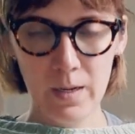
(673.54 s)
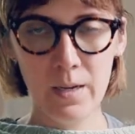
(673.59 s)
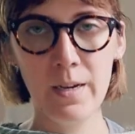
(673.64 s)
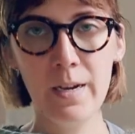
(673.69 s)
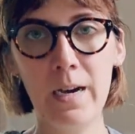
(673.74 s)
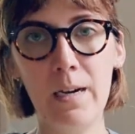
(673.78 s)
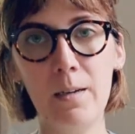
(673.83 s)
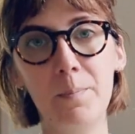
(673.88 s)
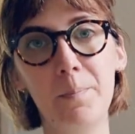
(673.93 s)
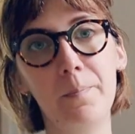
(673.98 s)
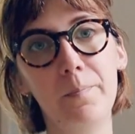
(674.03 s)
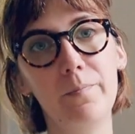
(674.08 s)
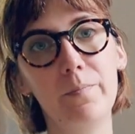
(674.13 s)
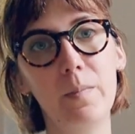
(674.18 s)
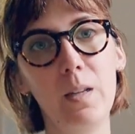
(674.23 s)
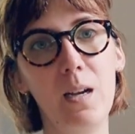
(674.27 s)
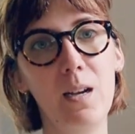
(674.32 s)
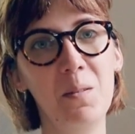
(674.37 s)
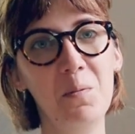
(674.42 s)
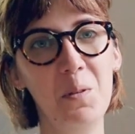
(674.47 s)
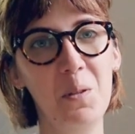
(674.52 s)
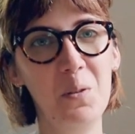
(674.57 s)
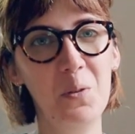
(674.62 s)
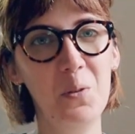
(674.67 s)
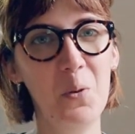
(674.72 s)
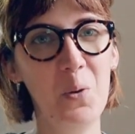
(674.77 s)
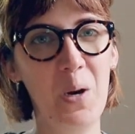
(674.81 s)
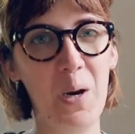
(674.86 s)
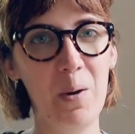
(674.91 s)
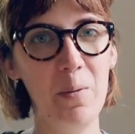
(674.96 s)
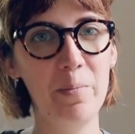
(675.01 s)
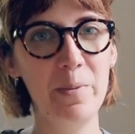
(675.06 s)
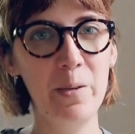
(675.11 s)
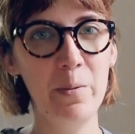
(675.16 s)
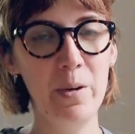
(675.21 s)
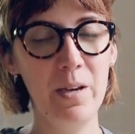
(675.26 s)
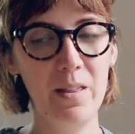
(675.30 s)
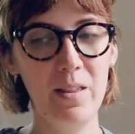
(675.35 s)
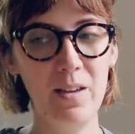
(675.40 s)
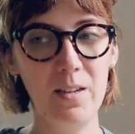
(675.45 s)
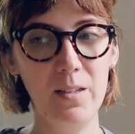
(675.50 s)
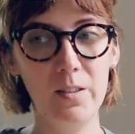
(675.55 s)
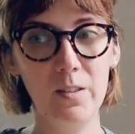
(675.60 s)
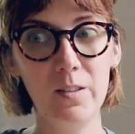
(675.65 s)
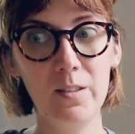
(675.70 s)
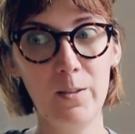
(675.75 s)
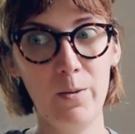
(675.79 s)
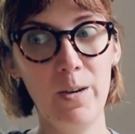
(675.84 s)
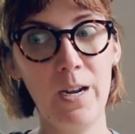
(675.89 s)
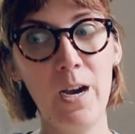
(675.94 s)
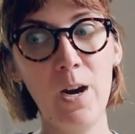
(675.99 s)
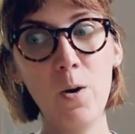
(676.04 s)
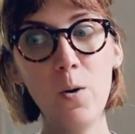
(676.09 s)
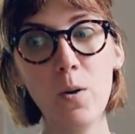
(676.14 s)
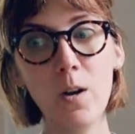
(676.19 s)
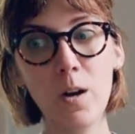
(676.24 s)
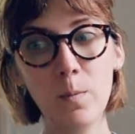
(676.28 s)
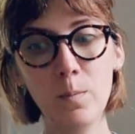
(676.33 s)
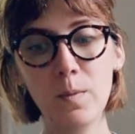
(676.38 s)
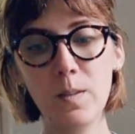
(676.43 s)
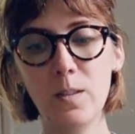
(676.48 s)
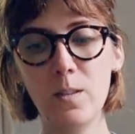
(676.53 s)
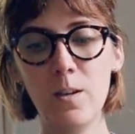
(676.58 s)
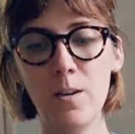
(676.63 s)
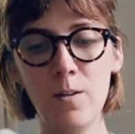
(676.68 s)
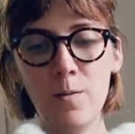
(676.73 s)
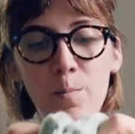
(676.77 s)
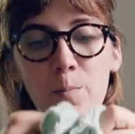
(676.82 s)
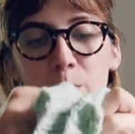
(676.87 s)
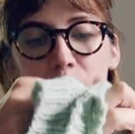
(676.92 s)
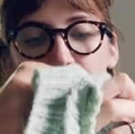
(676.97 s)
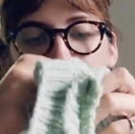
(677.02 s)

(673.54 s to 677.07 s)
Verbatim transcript: and yeah, I'm just so happy with it. So now comes the,